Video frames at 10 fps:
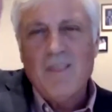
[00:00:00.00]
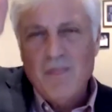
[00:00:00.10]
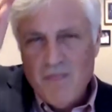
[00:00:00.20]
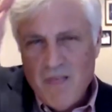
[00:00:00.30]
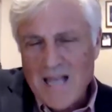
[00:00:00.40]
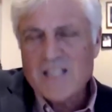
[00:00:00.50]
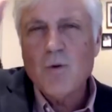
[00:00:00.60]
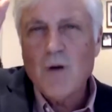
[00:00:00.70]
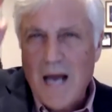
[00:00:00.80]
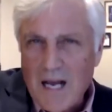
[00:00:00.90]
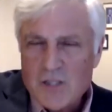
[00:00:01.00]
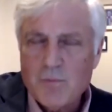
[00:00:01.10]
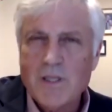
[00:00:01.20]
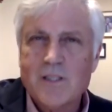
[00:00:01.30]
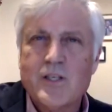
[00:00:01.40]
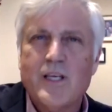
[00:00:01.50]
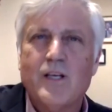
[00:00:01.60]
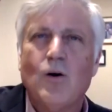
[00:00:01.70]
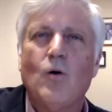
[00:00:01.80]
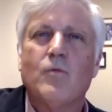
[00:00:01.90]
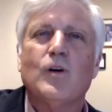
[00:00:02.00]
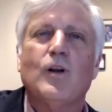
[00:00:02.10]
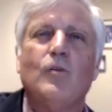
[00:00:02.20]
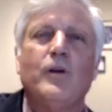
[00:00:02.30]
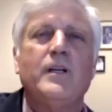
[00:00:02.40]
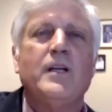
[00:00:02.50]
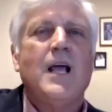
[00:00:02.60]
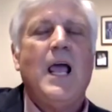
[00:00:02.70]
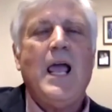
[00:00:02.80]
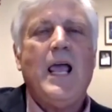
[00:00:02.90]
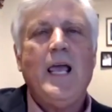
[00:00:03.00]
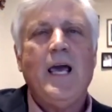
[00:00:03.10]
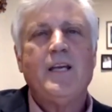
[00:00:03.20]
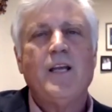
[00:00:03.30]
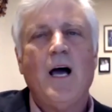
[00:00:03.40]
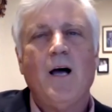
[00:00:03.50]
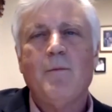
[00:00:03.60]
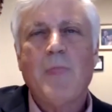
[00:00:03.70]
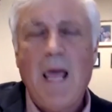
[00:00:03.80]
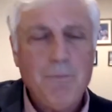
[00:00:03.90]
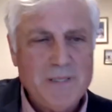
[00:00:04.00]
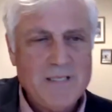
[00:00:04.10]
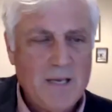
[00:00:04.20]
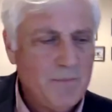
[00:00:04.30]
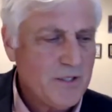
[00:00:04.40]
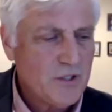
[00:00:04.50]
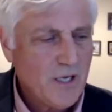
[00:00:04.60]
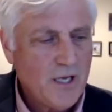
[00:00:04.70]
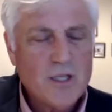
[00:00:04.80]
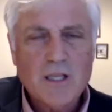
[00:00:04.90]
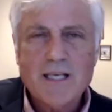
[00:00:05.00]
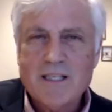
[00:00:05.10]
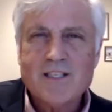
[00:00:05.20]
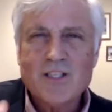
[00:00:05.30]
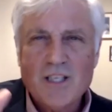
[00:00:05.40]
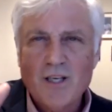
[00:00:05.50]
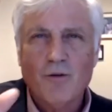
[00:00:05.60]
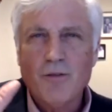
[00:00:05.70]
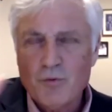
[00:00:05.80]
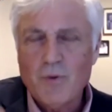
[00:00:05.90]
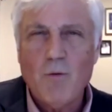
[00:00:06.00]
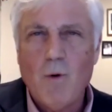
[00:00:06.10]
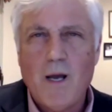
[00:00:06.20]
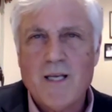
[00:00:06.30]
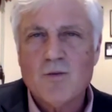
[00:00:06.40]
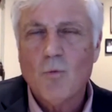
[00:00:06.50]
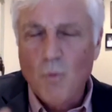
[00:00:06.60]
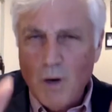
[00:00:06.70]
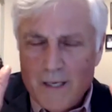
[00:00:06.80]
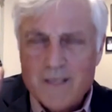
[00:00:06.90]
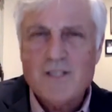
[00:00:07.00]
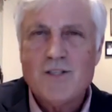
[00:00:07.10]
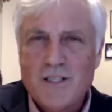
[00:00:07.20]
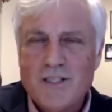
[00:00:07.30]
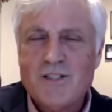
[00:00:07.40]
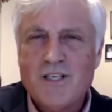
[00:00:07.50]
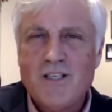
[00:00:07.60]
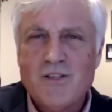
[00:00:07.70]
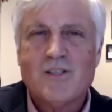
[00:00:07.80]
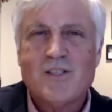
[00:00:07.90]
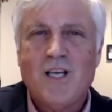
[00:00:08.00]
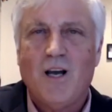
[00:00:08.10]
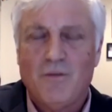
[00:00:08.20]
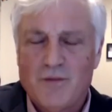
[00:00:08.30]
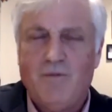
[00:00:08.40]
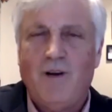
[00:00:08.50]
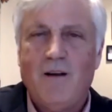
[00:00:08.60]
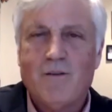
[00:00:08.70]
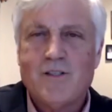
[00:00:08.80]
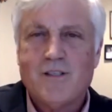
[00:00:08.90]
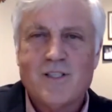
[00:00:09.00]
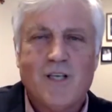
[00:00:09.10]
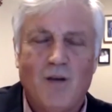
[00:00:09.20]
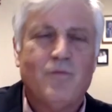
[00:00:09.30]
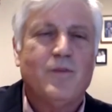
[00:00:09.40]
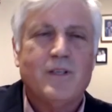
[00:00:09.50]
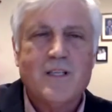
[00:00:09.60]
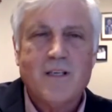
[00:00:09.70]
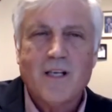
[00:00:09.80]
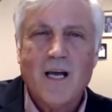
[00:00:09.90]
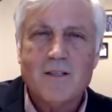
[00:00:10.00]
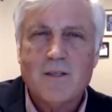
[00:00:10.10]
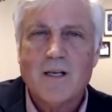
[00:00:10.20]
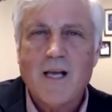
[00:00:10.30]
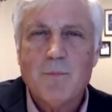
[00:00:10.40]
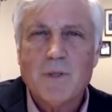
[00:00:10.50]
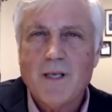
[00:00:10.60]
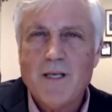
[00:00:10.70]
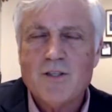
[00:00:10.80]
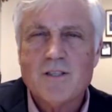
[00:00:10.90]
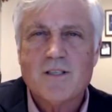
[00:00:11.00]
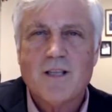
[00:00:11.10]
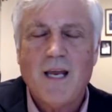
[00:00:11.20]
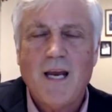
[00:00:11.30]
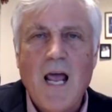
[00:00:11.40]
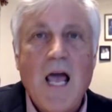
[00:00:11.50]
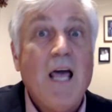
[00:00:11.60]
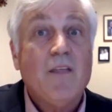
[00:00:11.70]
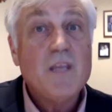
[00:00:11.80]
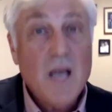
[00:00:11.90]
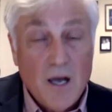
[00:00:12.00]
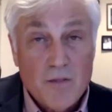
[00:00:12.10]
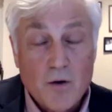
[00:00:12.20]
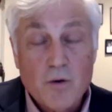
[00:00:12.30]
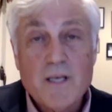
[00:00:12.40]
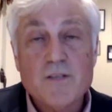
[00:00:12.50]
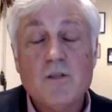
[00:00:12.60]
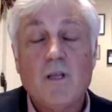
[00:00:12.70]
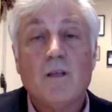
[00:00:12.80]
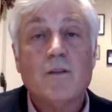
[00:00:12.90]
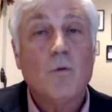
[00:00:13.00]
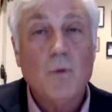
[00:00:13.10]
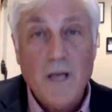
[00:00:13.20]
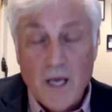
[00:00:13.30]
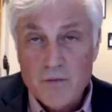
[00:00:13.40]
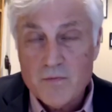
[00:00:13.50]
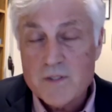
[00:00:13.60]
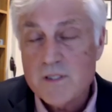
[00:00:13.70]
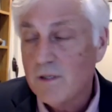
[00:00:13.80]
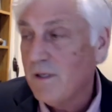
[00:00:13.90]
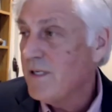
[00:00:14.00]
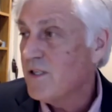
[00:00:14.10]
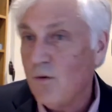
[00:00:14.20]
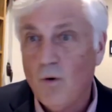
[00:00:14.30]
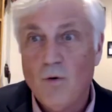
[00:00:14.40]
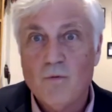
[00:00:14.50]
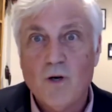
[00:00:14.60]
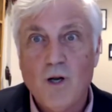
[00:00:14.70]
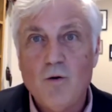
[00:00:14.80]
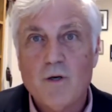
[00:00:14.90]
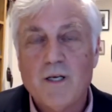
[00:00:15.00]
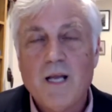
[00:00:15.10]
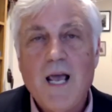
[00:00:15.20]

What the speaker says: that's when hospitals get overloaded, and epidemics like this kill 3 ways. One is the disease itself, the virus itself, and the complications of that. The other is that when health facilities are overloaded,